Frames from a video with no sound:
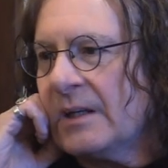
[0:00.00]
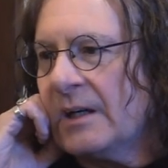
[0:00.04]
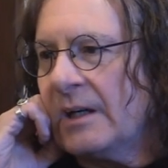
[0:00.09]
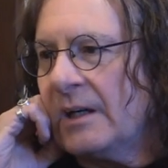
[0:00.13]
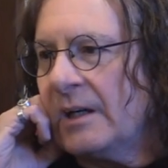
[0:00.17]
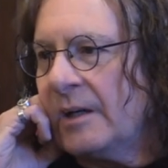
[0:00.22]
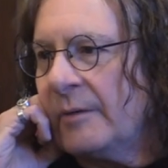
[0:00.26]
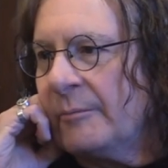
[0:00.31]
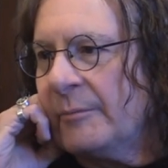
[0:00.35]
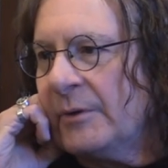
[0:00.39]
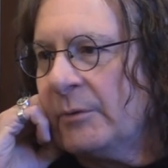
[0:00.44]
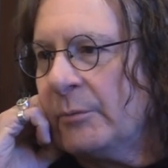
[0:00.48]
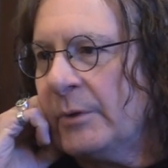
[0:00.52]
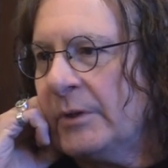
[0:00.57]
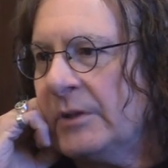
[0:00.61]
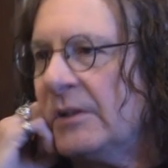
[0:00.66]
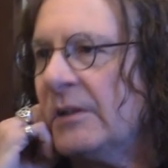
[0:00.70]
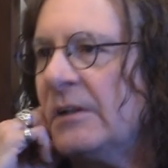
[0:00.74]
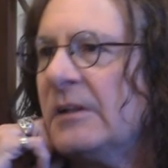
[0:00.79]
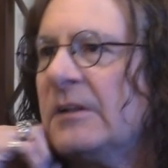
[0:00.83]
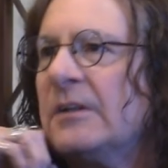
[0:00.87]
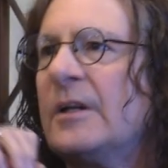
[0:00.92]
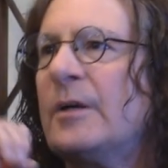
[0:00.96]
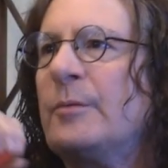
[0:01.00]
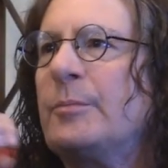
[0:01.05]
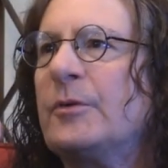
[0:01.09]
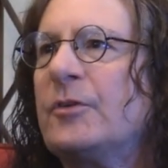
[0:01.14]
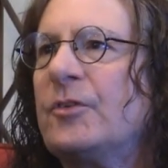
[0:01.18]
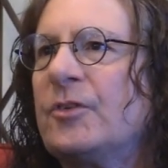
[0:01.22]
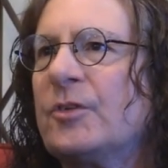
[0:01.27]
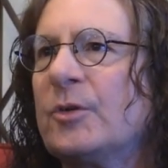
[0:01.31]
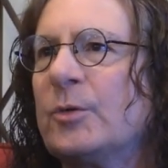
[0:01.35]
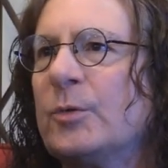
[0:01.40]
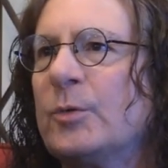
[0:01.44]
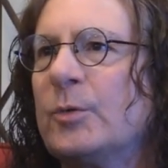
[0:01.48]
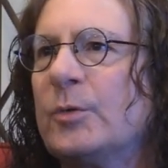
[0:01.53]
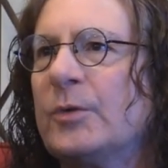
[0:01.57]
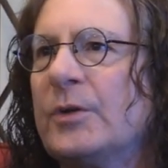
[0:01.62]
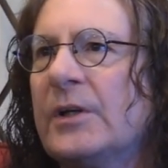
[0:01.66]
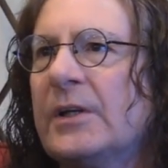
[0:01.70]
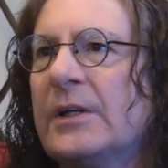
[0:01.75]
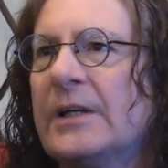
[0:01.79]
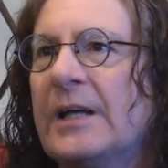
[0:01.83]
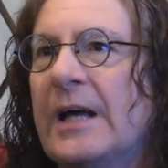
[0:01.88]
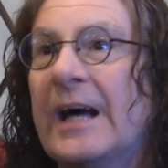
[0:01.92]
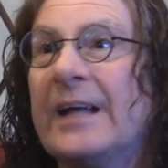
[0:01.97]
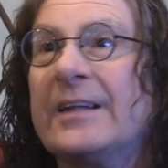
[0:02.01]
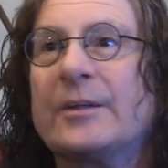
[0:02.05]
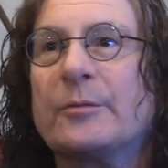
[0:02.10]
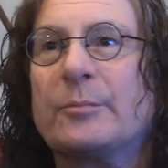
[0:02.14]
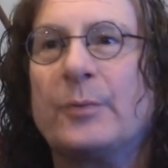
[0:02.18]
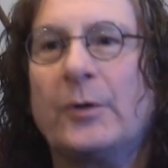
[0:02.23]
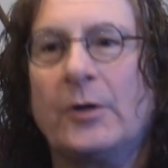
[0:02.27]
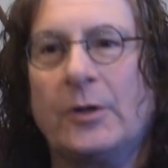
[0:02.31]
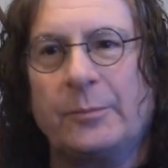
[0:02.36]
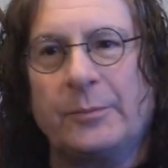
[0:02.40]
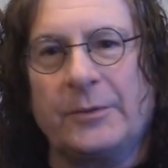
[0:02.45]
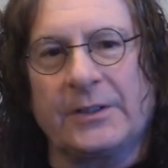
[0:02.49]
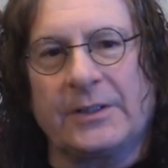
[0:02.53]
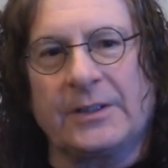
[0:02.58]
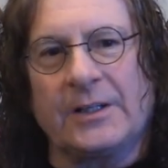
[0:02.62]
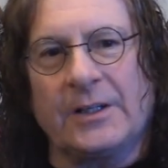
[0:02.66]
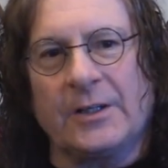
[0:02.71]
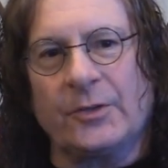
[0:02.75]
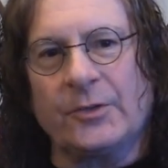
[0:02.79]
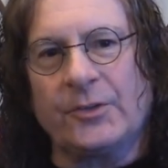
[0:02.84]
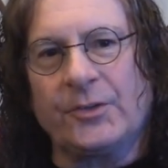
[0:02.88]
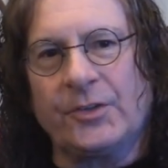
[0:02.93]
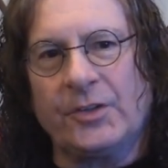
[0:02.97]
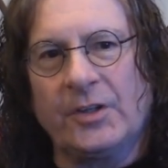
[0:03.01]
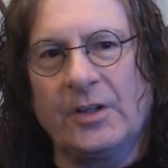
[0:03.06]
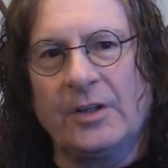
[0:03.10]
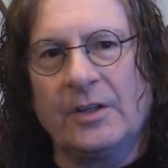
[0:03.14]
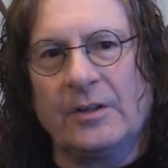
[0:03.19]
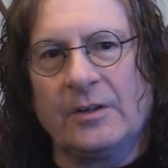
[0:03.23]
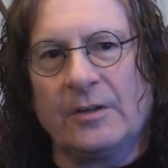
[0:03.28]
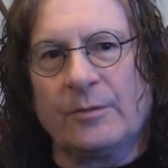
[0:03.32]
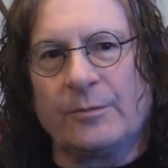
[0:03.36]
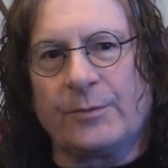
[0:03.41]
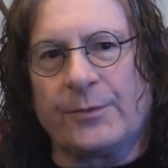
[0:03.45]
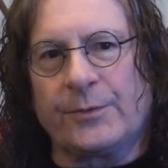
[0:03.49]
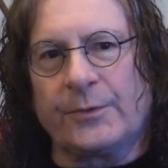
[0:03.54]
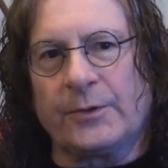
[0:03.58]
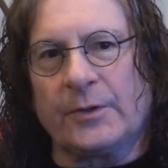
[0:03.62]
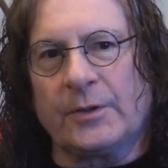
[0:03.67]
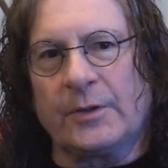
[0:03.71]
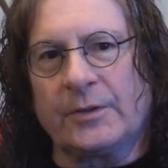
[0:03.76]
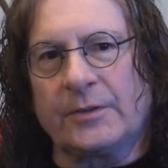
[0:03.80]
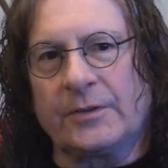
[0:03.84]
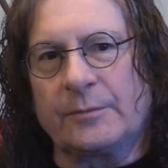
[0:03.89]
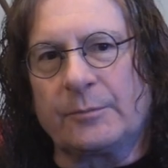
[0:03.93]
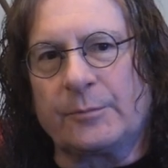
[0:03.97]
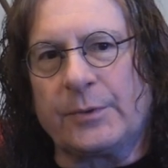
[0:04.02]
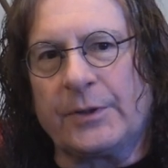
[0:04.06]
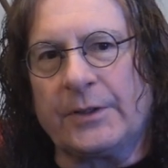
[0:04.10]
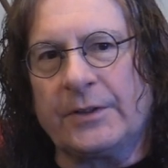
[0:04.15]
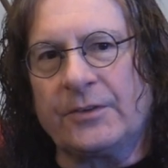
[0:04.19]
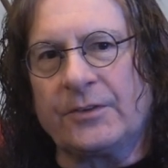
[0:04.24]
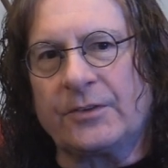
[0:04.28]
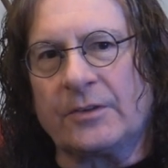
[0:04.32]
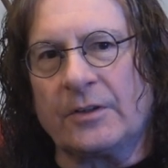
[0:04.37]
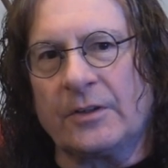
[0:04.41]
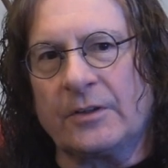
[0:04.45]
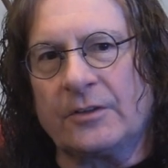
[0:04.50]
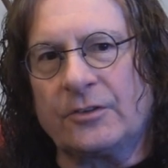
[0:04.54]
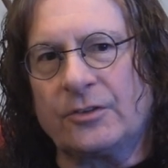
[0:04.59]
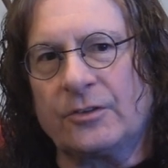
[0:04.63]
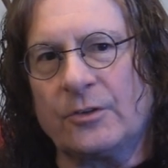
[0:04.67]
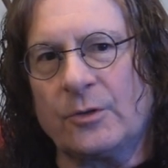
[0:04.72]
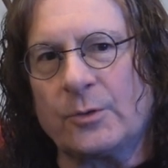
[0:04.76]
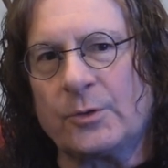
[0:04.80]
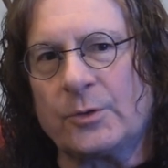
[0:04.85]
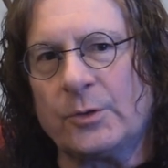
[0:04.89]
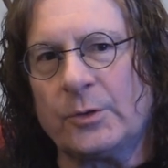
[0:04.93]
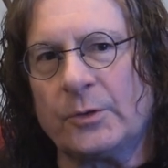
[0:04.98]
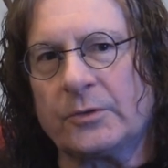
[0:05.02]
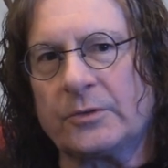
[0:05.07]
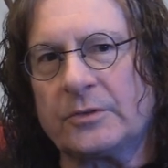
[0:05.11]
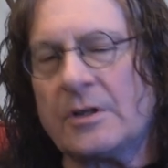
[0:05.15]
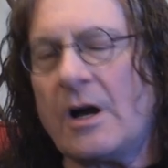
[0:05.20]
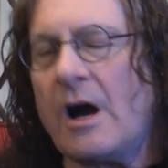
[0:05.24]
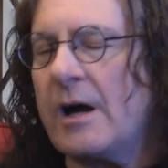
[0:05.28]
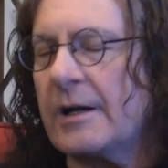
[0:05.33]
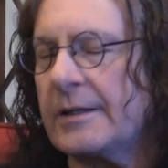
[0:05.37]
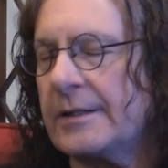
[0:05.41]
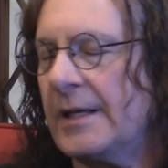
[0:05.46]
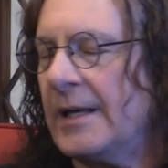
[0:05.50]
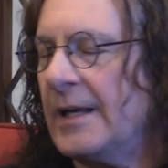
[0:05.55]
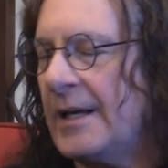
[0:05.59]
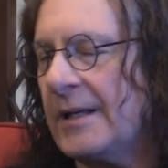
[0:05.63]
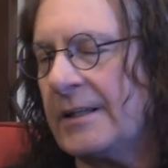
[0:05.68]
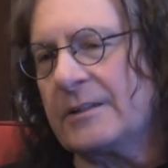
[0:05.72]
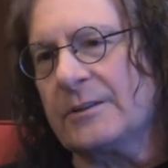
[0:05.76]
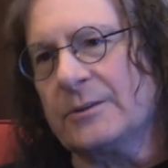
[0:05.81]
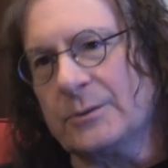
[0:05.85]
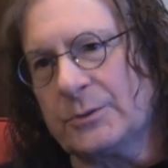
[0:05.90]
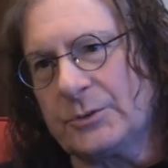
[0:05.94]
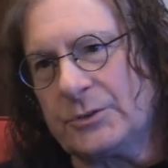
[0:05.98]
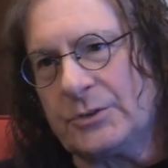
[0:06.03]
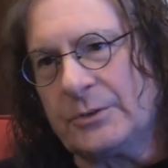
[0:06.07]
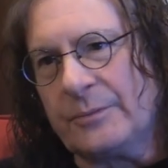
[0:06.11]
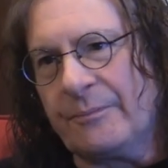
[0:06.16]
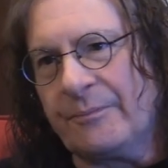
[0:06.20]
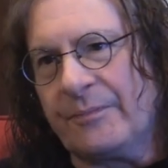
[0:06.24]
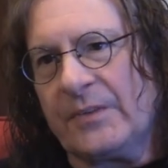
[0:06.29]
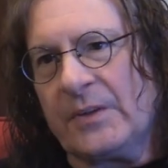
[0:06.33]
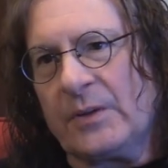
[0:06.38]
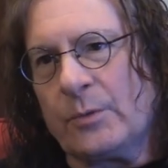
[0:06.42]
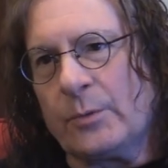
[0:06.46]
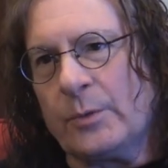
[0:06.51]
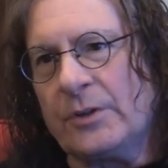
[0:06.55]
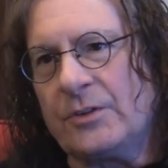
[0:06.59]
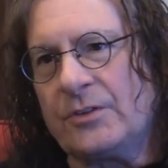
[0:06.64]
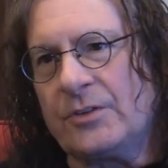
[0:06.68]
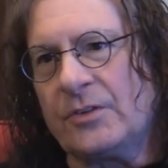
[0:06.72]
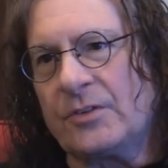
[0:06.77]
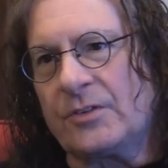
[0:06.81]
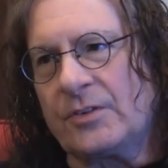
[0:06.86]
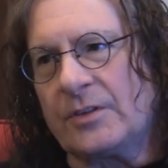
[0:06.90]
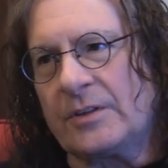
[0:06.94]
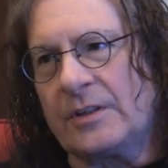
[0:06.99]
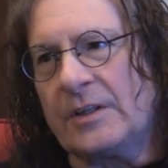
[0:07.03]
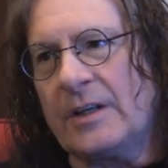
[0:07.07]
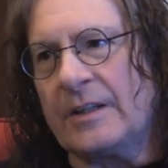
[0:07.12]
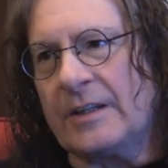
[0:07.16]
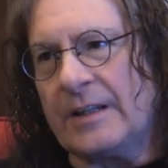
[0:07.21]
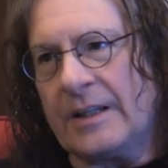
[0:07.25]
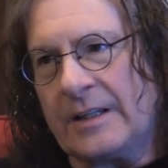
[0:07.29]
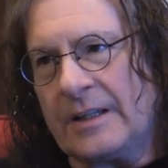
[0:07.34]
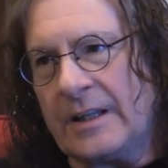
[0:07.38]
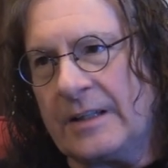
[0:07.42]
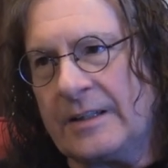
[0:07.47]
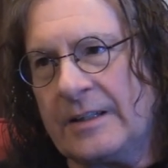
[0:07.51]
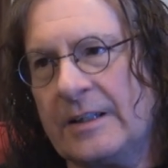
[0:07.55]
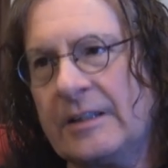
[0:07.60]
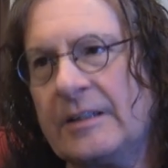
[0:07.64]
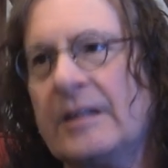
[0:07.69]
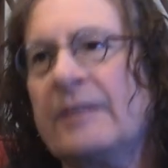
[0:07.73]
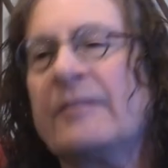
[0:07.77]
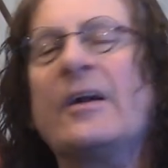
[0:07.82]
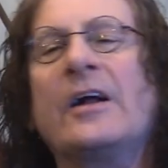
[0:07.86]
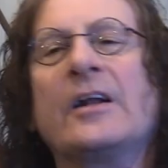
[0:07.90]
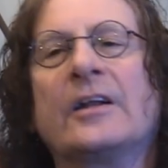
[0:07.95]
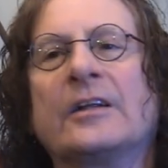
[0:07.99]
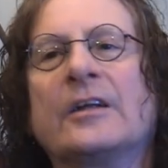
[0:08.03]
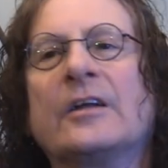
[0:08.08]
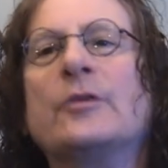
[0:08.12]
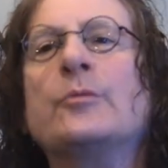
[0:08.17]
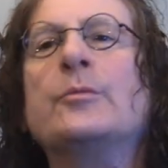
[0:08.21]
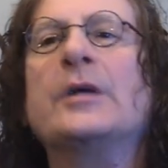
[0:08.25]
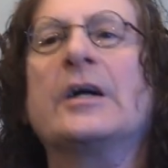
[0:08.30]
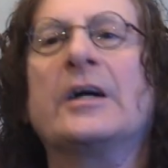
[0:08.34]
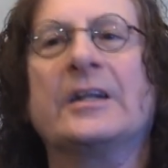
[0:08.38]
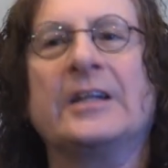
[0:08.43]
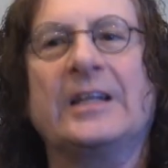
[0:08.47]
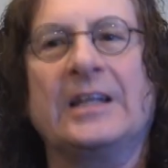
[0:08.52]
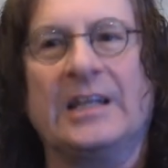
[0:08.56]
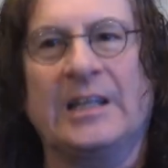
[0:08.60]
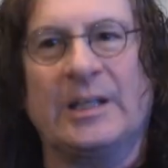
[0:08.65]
Um, and we did an episode at the public house for a place a show called Doc Echoes, Doc which is I think they're on going to be on